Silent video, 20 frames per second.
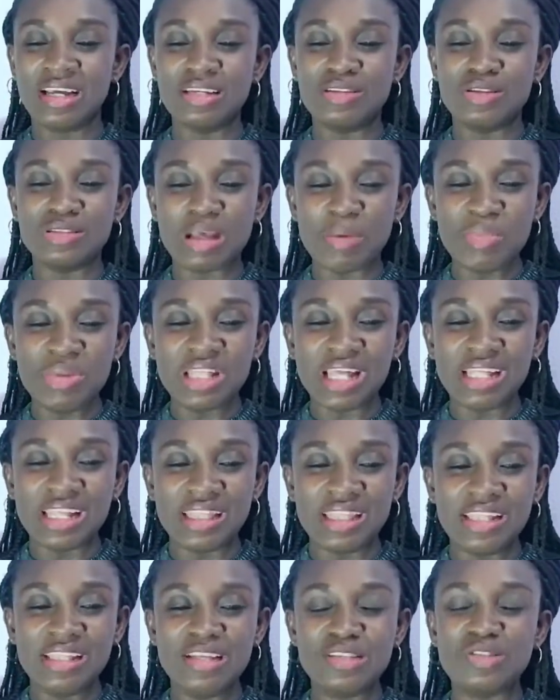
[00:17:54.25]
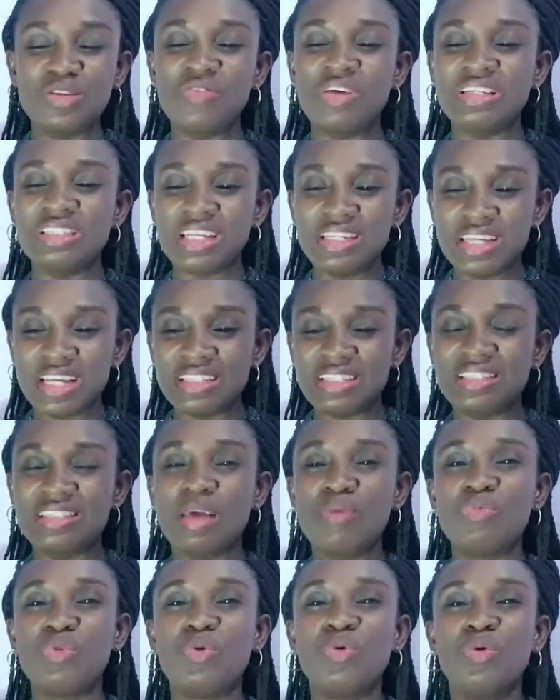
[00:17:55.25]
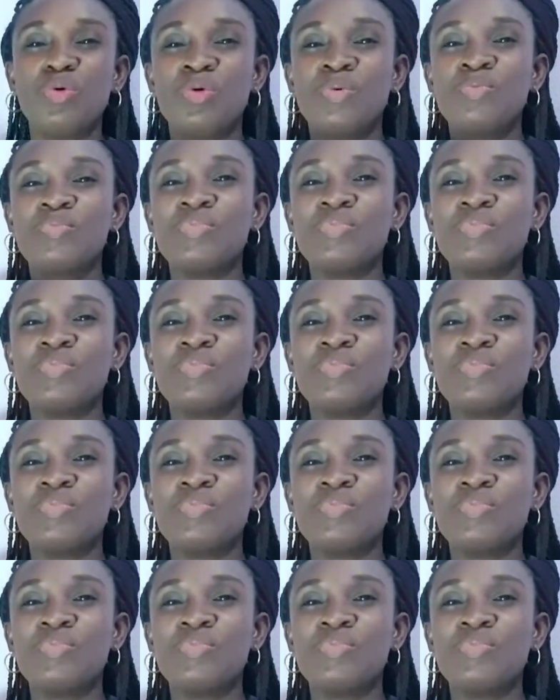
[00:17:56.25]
Does that mean that the learning is over? I said, yes, it's time to go.